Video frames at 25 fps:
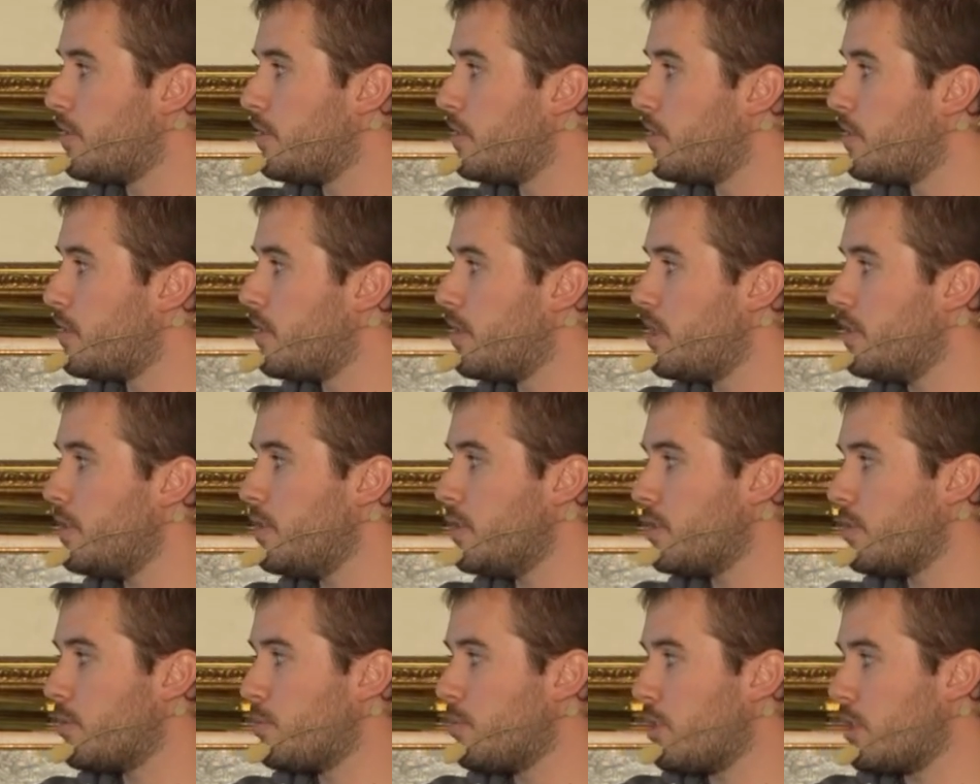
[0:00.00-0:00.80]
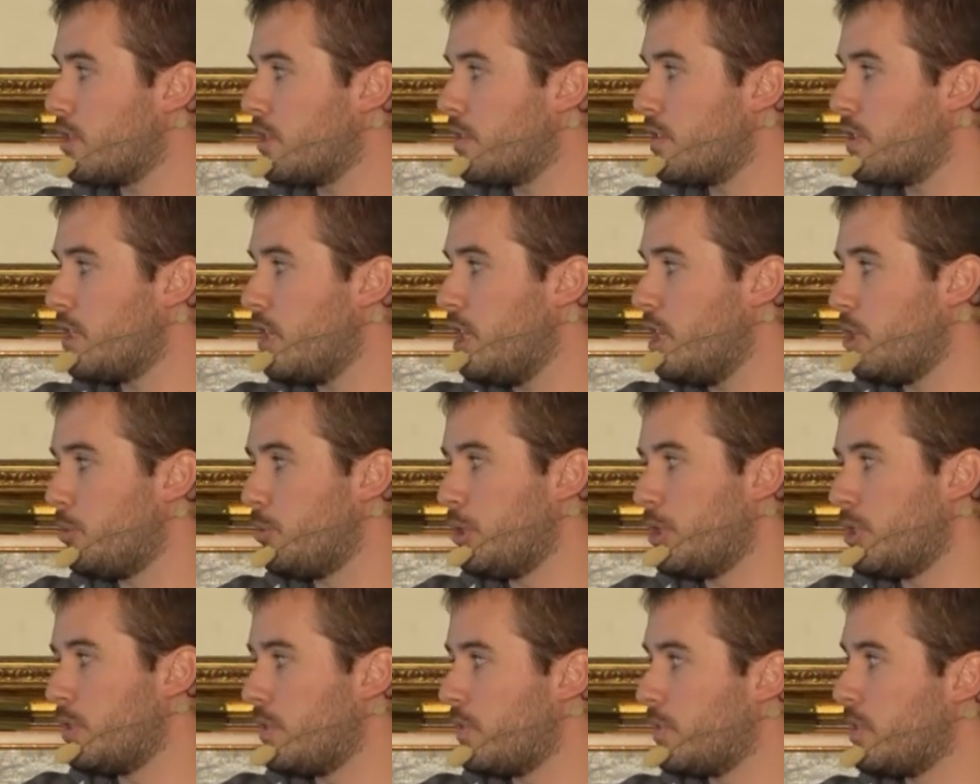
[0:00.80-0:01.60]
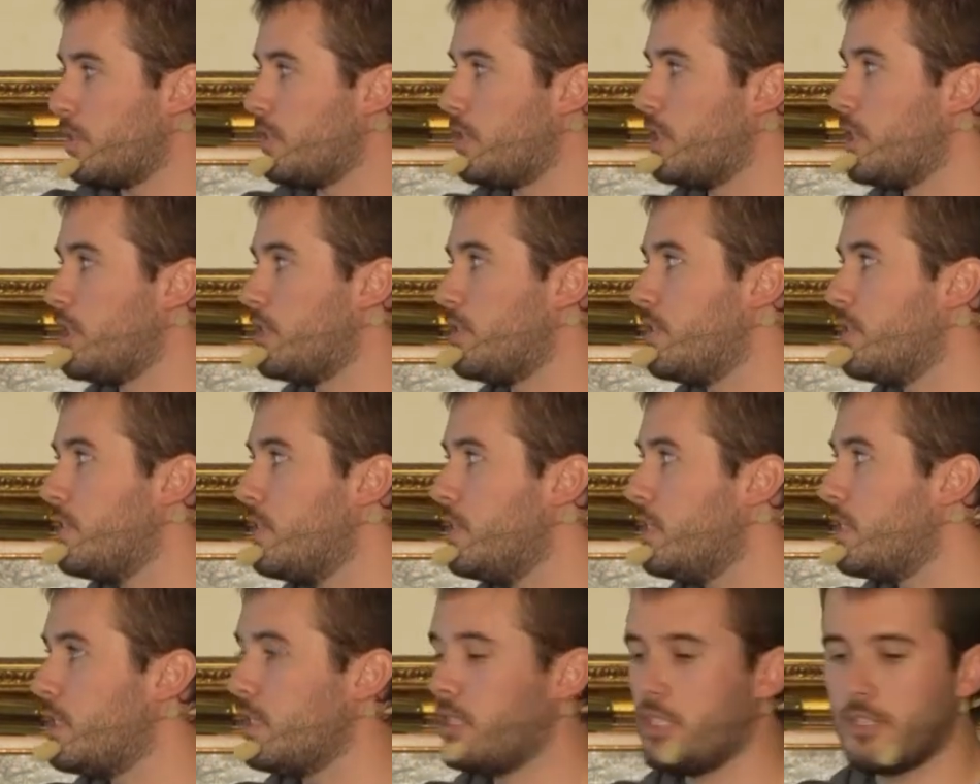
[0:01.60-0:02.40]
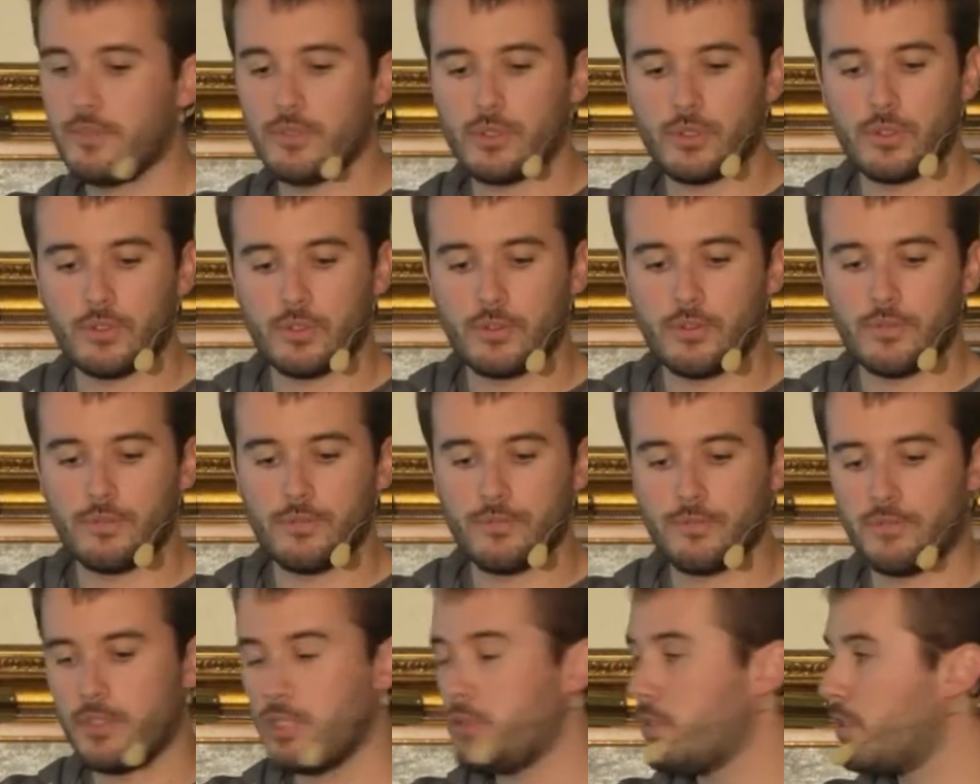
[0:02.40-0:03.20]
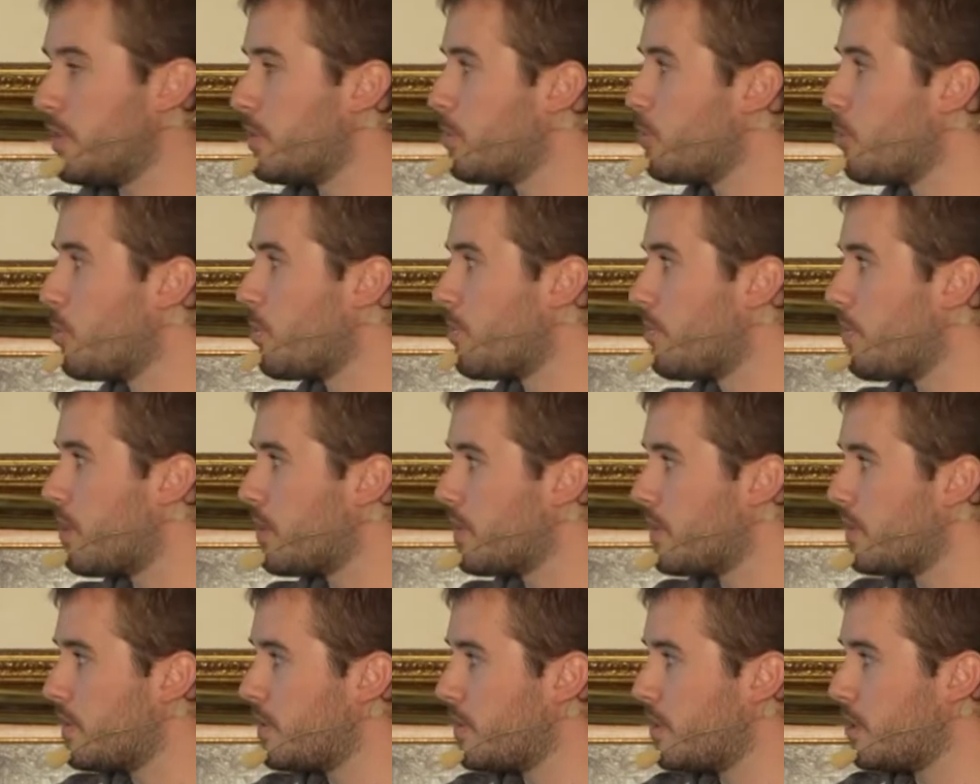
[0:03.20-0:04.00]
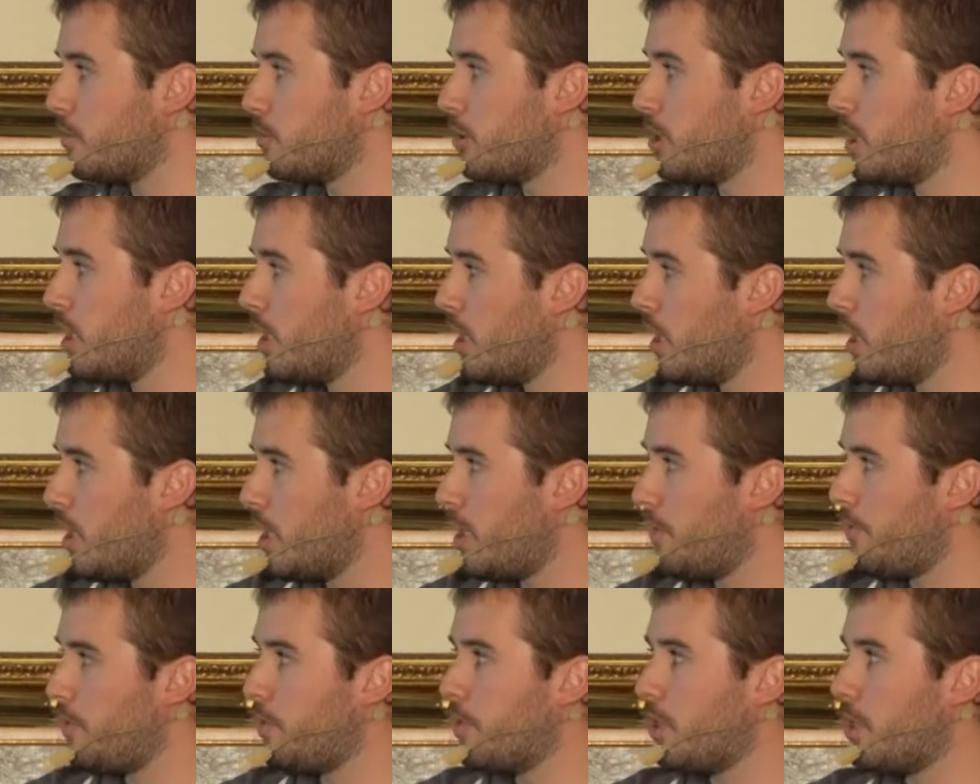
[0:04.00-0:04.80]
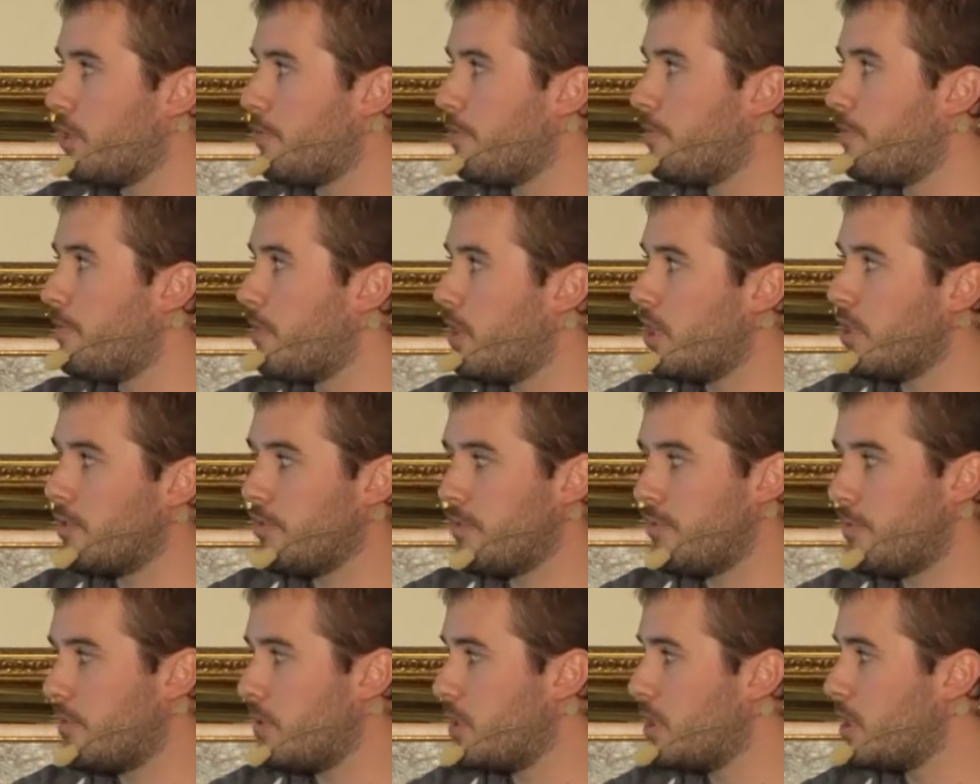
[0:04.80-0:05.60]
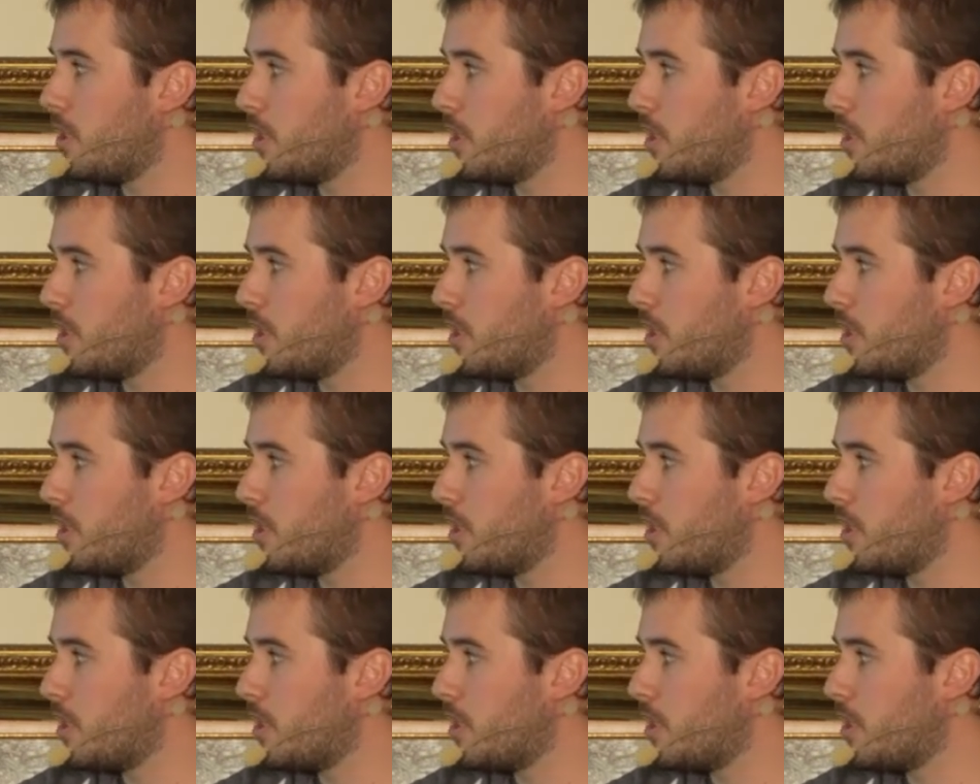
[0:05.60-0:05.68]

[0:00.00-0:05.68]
So this is quite slow because, as you can see, even on a very small file system, if you have 5